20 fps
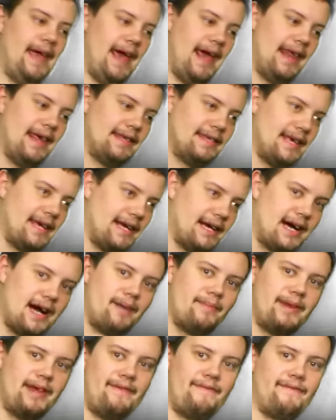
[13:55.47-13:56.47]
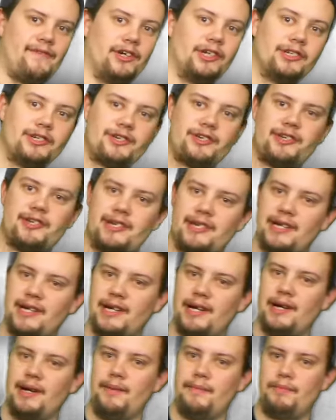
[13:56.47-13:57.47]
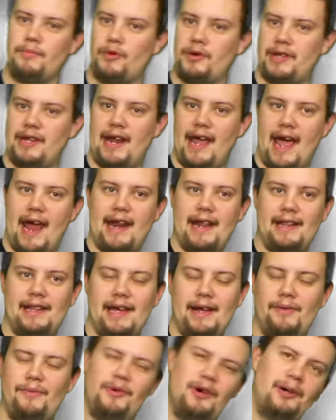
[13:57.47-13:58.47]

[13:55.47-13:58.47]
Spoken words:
It is a comedy first more than anything.